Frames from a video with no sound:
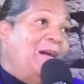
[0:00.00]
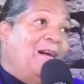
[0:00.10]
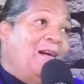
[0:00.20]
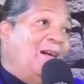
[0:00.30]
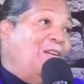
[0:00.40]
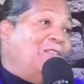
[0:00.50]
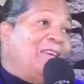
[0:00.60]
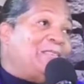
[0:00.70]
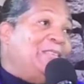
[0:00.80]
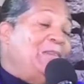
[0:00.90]
uh, all
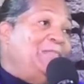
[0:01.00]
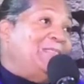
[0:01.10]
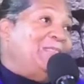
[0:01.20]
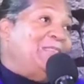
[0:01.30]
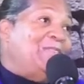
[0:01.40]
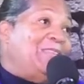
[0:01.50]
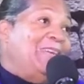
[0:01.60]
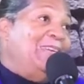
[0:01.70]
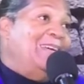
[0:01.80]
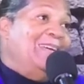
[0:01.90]
that sleepiness and
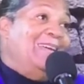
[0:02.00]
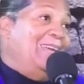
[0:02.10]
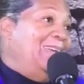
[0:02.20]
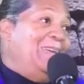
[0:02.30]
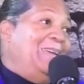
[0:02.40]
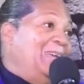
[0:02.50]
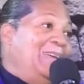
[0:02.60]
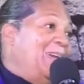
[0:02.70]
everything, it, it,